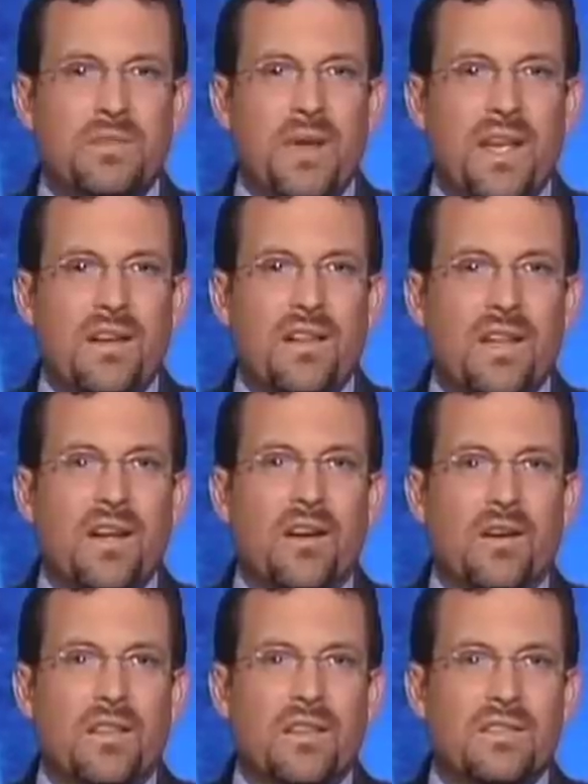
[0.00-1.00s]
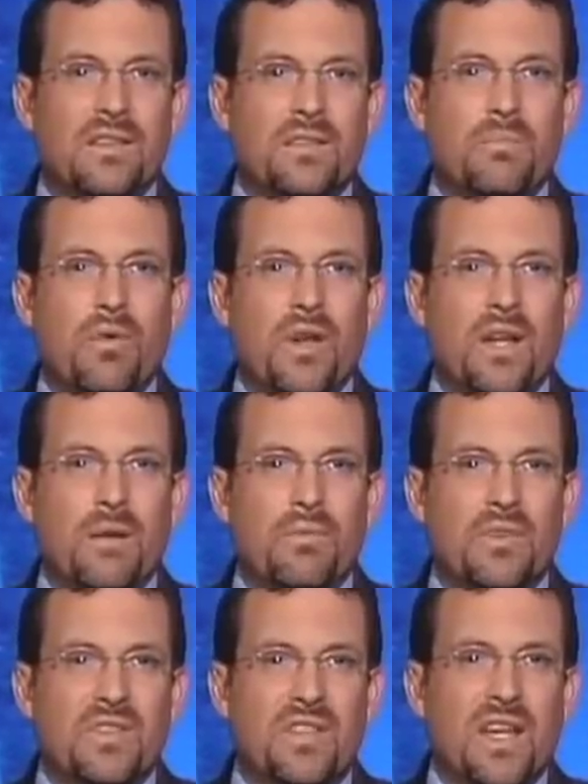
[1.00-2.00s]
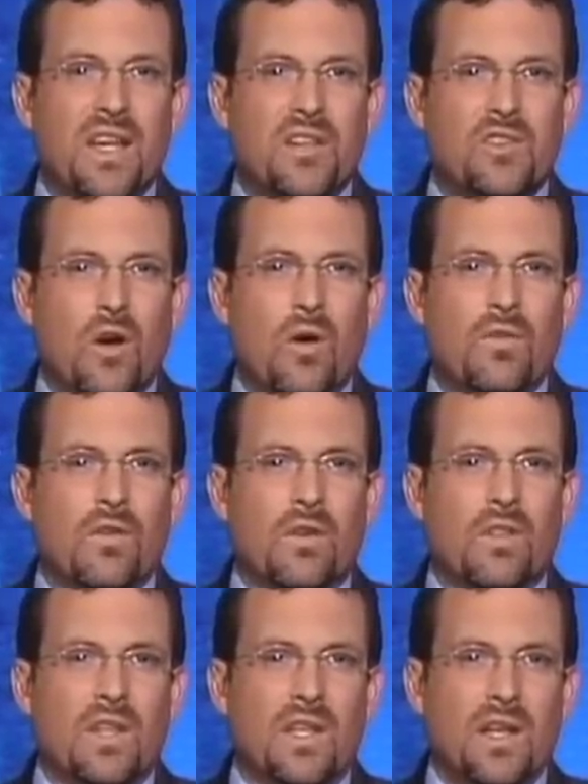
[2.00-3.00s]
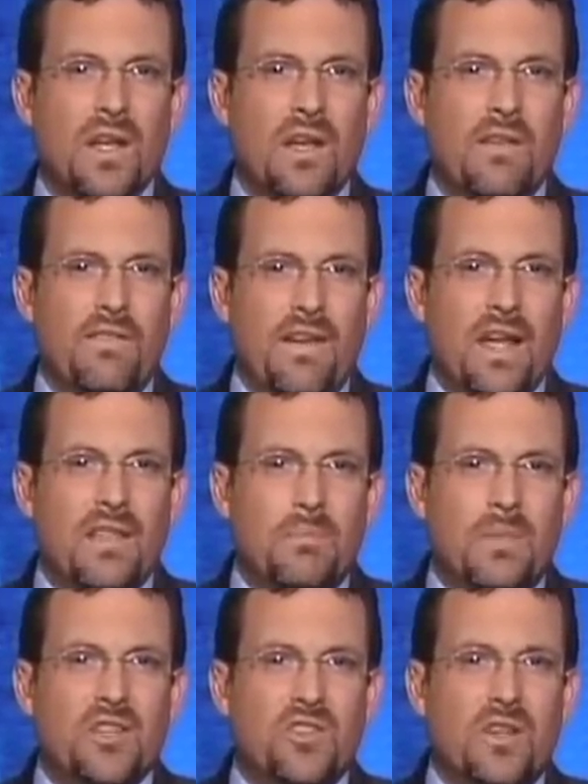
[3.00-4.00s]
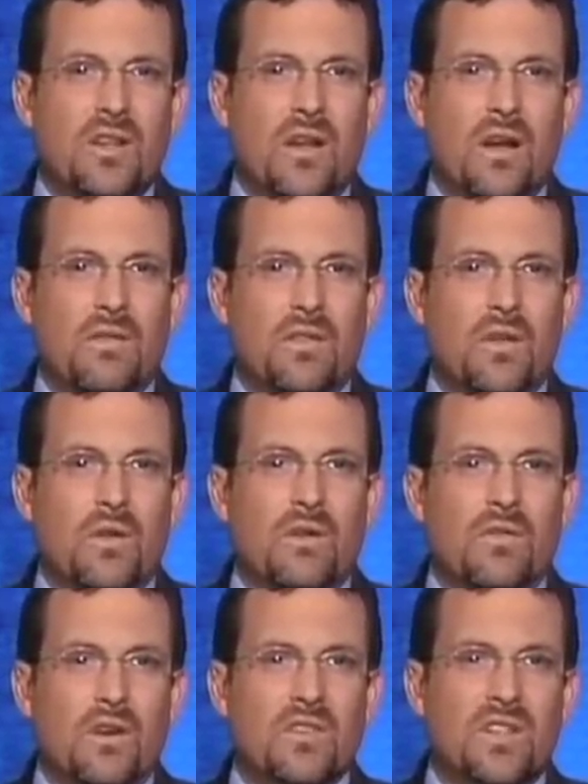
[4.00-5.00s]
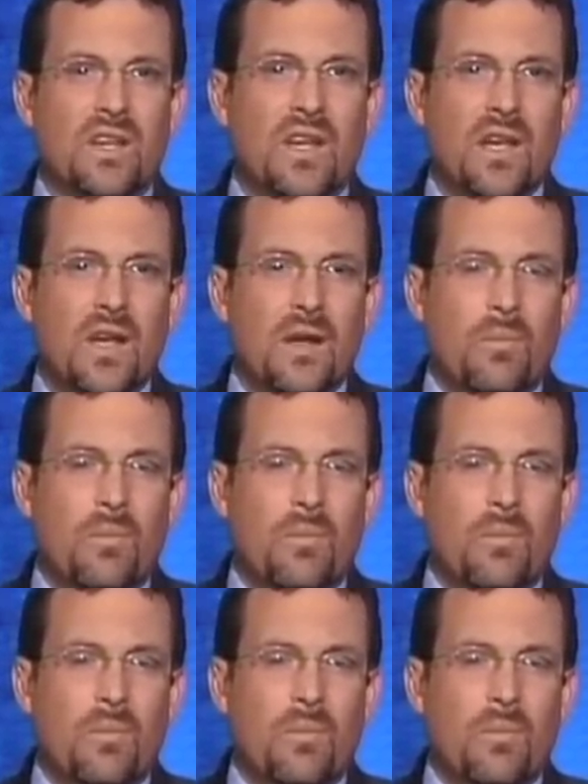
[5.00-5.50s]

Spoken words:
has made clear, this is putting prestige over the faith mission of the university.